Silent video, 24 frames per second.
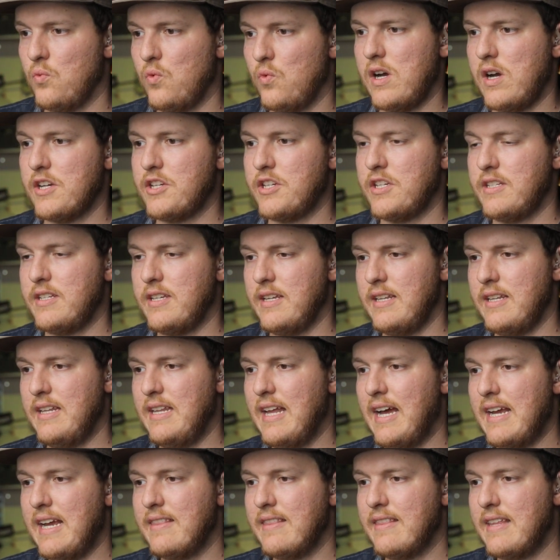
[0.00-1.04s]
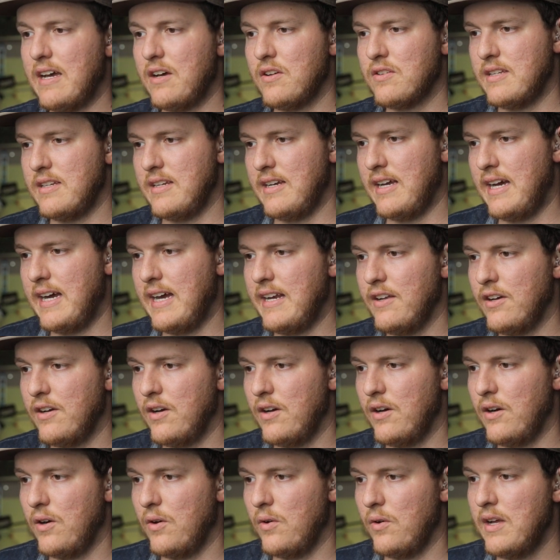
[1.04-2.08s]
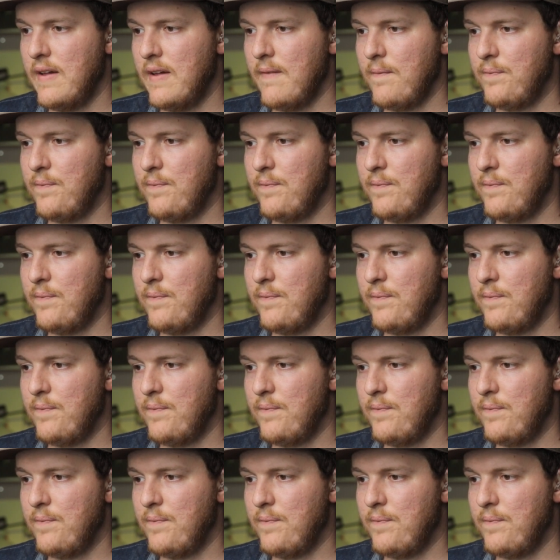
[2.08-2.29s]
Washington, 9,000 in Idaho,